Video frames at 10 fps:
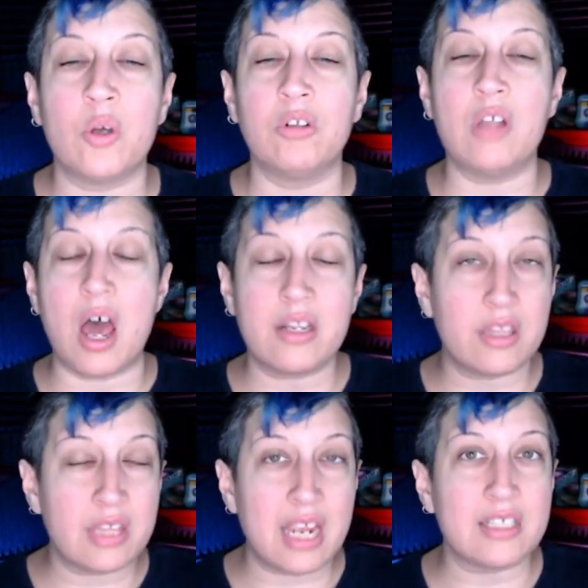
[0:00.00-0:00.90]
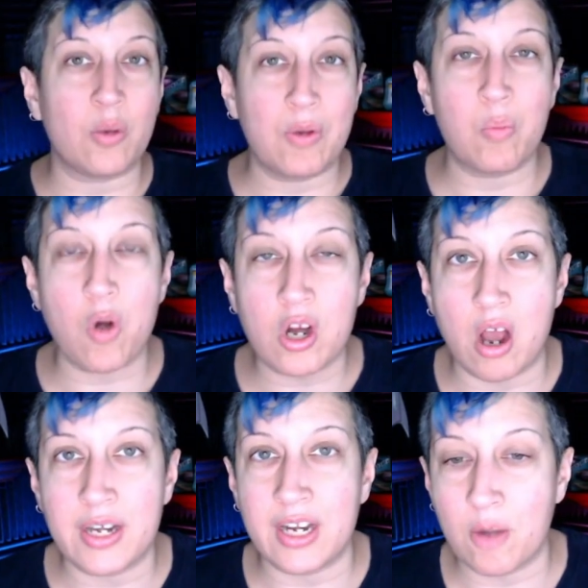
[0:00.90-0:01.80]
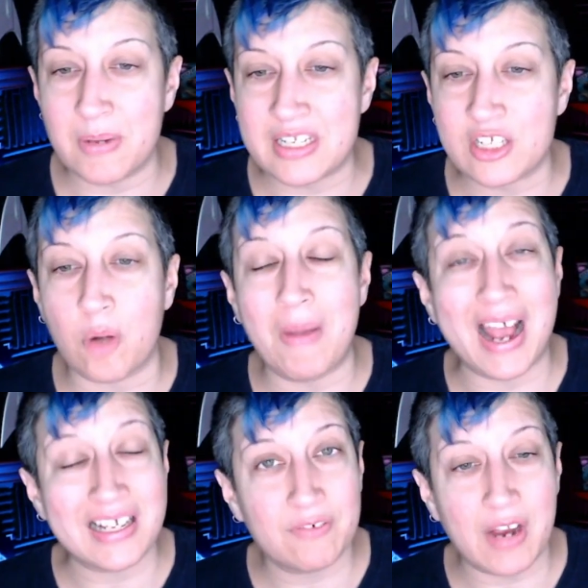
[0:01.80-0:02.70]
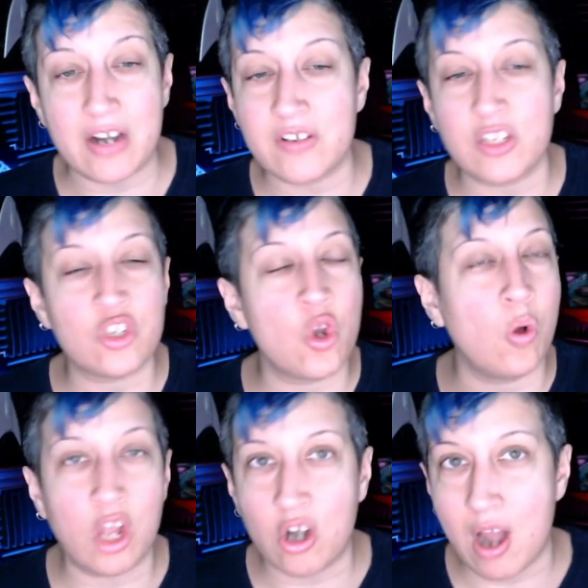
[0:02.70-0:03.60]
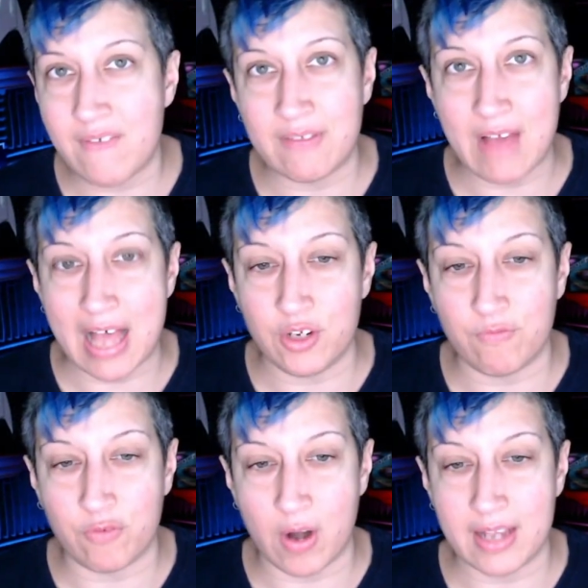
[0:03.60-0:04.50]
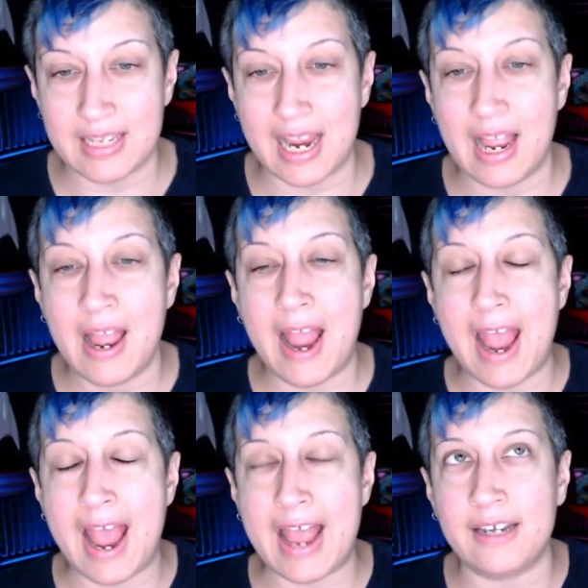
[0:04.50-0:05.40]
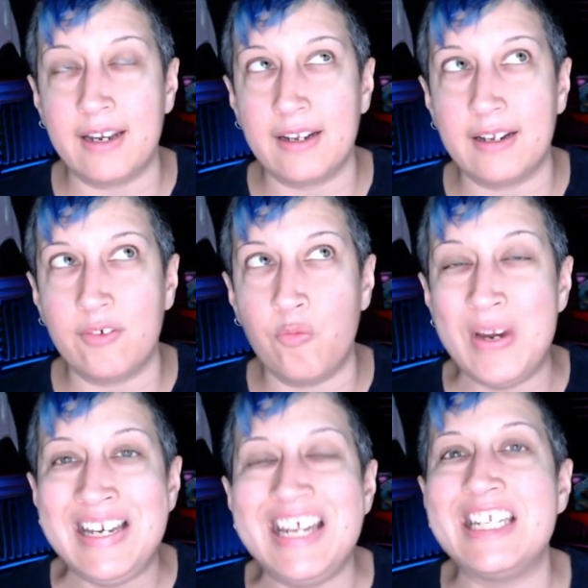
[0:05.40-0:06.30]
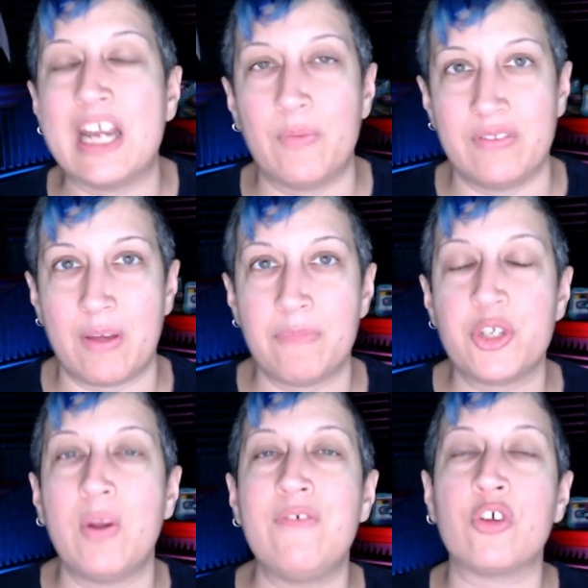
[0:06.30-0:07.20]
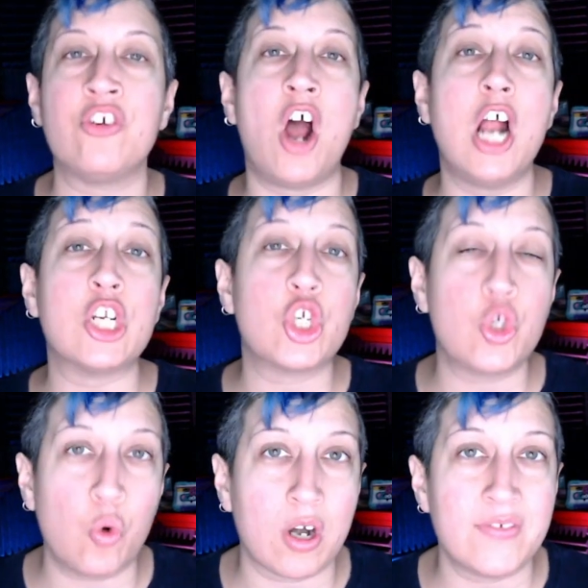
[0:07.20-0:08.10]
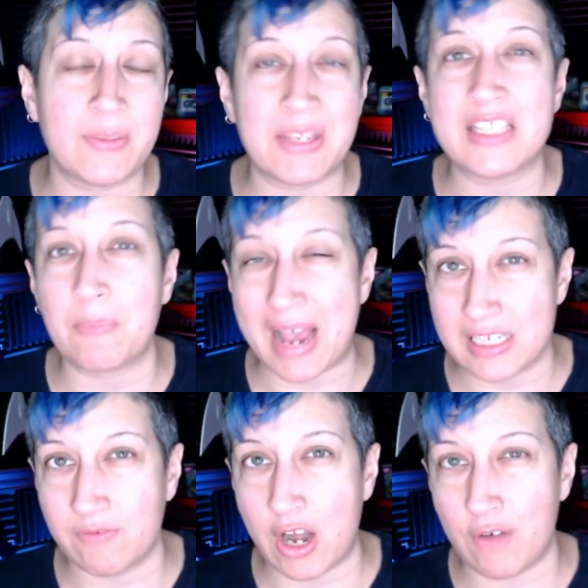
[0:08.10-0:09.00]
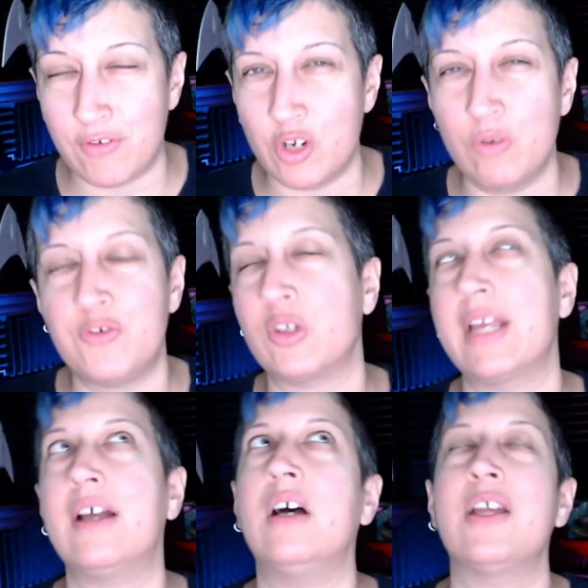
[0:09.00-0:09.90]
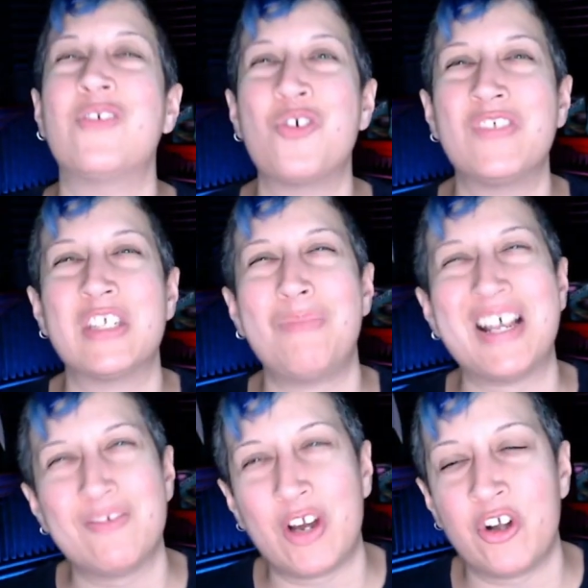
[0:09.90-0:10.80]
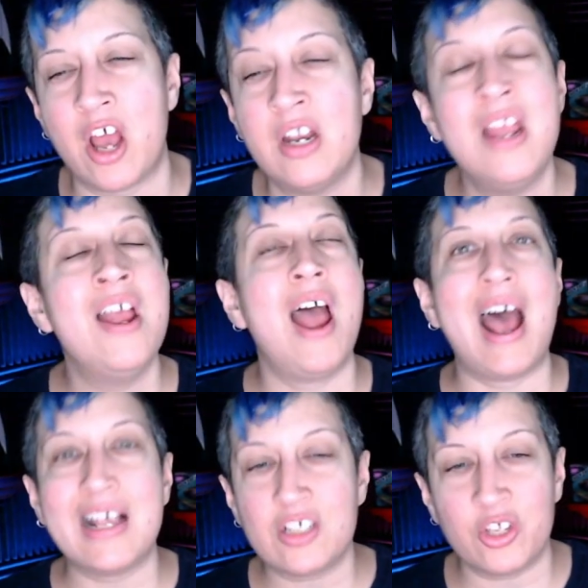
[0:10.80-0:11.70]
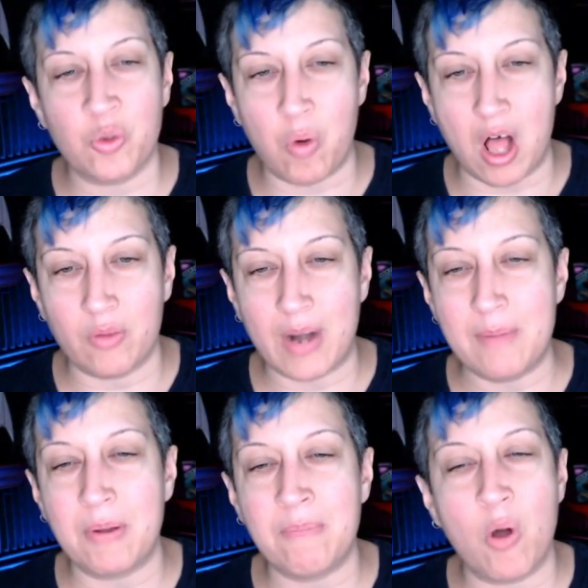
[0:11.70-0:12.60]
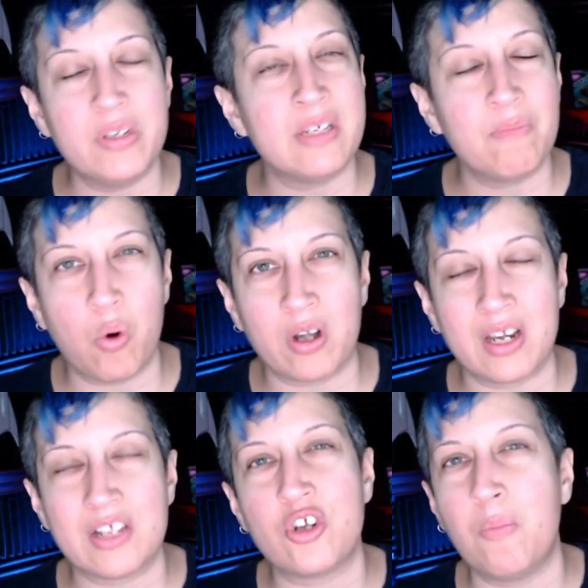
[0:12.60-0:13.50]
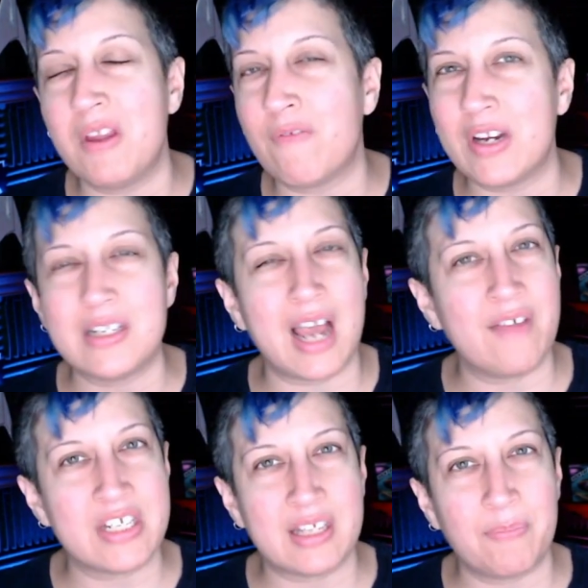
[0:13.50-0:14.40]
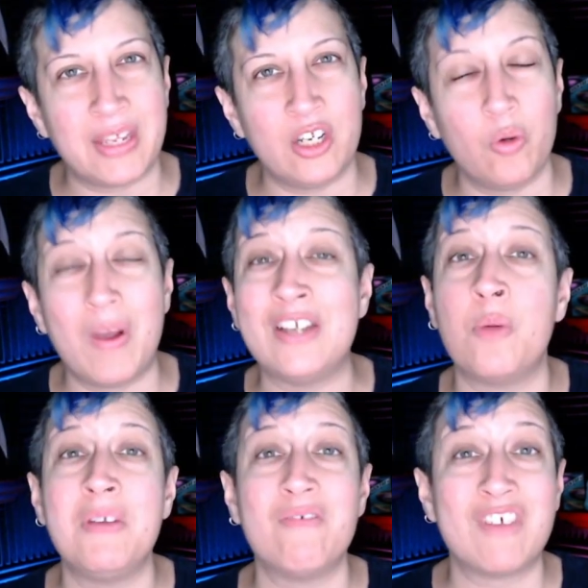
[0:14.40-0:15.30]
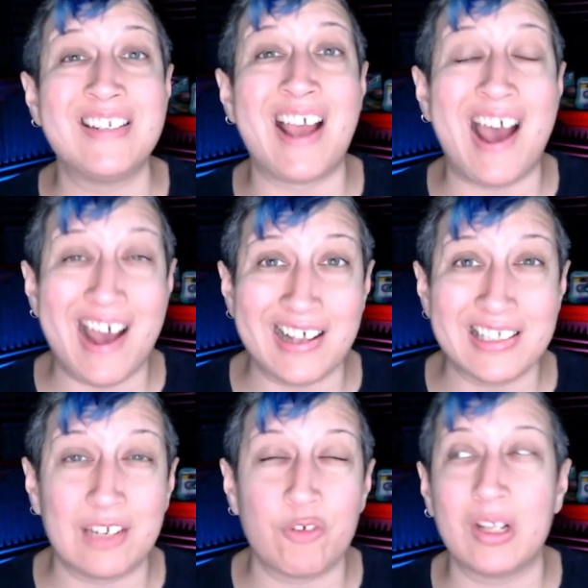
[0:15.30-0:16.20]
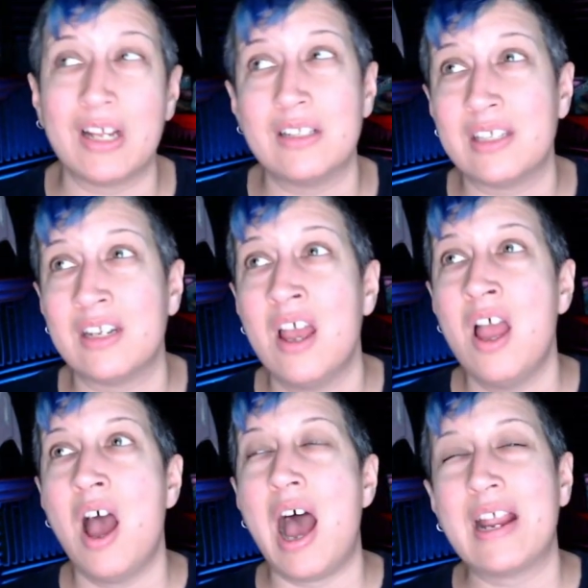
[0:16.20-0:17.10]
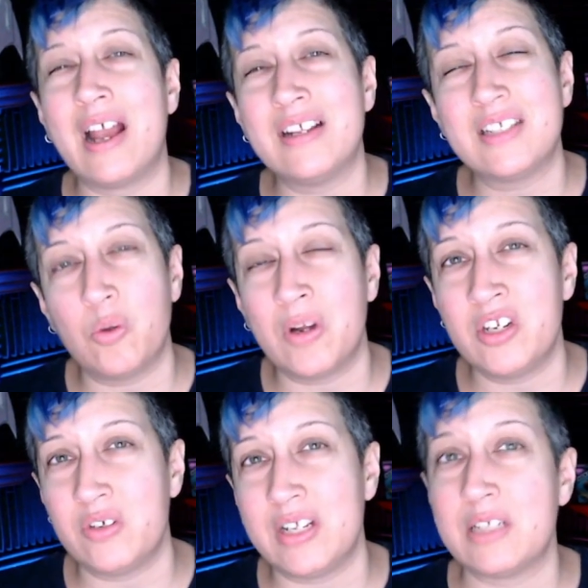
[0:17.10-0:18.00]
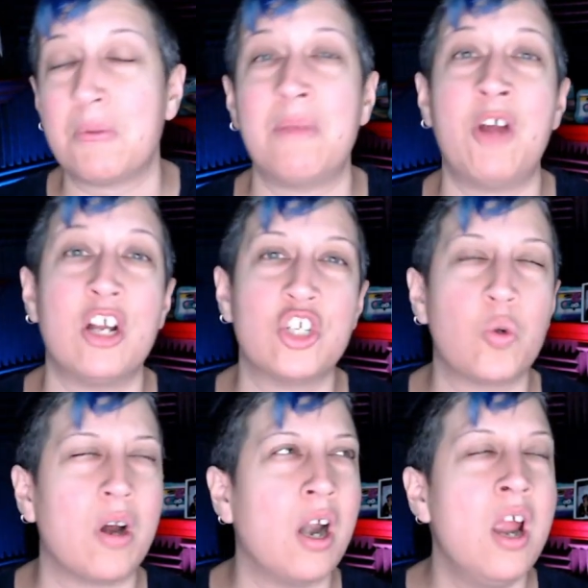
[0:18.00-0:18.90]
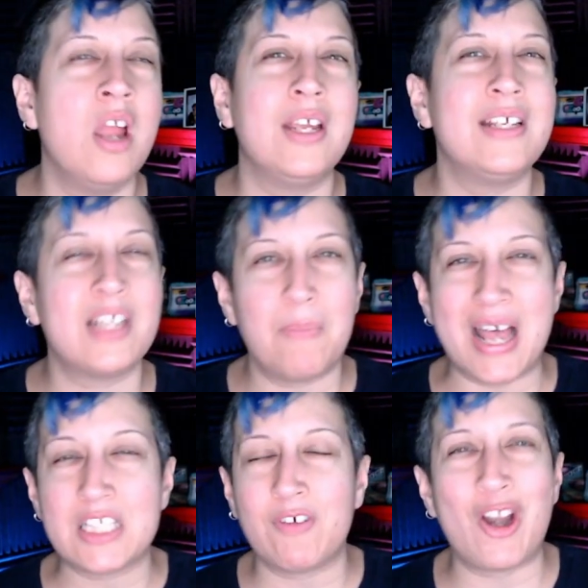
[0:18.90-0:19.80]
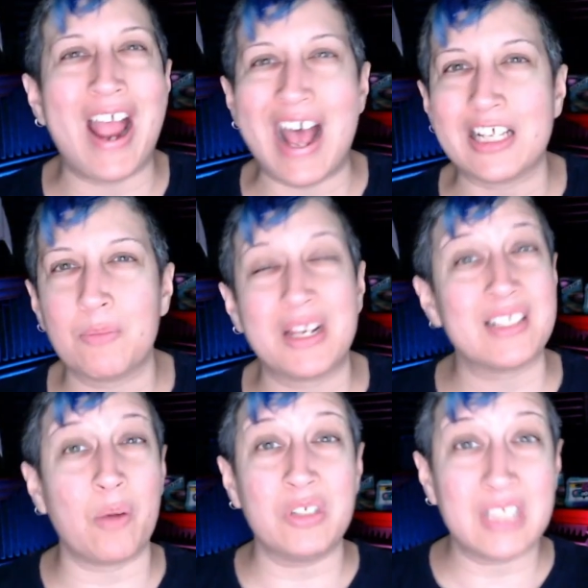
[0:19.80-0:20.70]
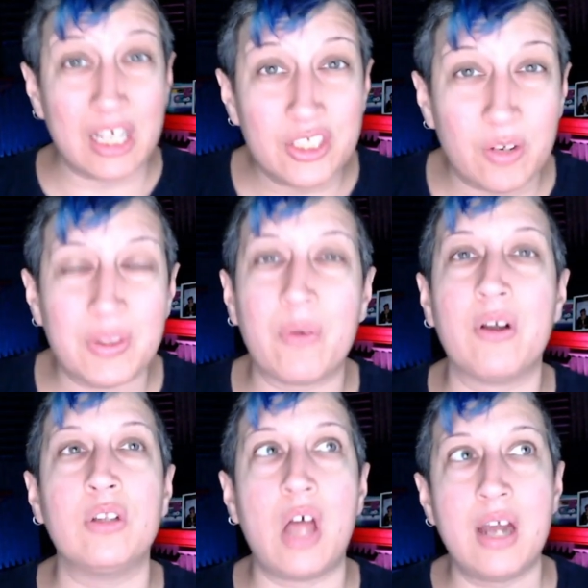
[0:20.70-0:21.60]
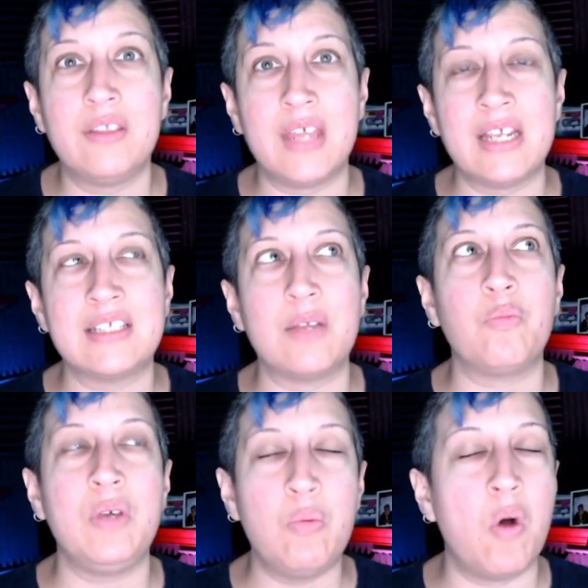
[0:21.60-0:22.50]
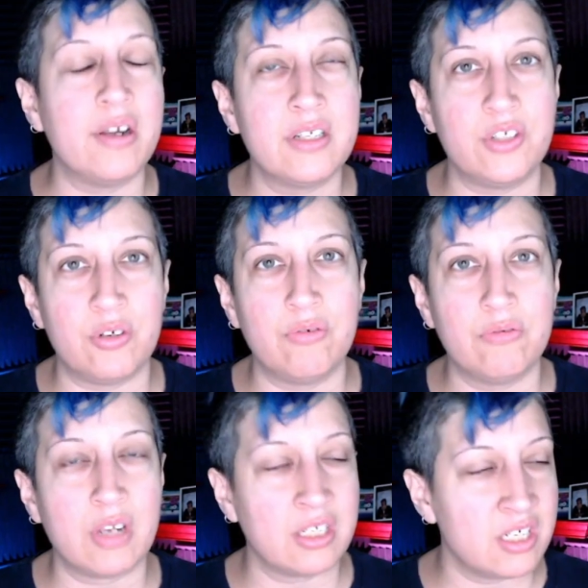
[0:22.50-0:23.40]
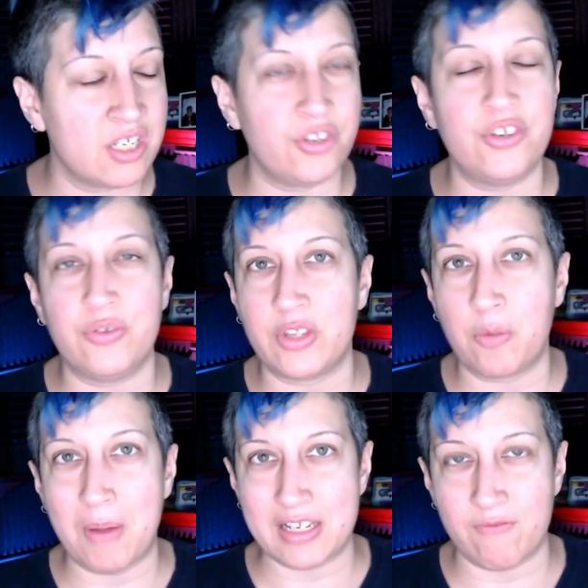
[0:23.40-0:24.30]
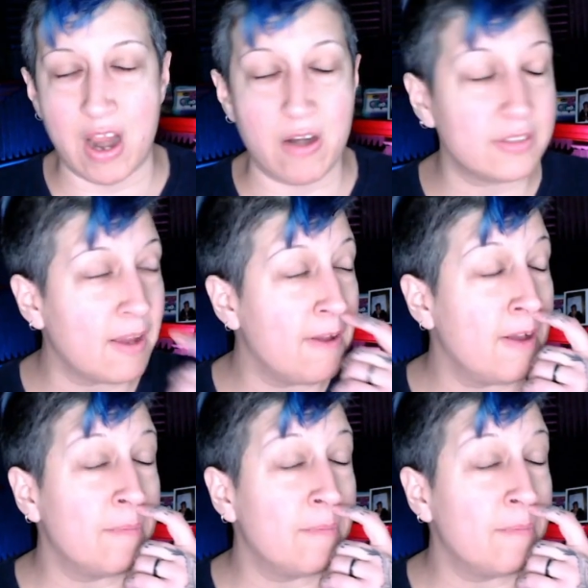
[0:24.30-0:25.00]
So a lot of the things that we work on in our business are pacifiers that no longer have any value for us, and we need to get rid of them. So if you're not sure if something is a pacifier for you, if you're like, oh, I don't know if this is a pacifier or not, ask on the wall, right? But most important is don't be afraid to dive into something new, and don't be afraid to ask. If you're like, listen, I kind of still want to do this, but I'm not sure. Is it a pacifier? Ask, because I will tell you, there are a lot of things that we want to do and continue to do that are pacifiers.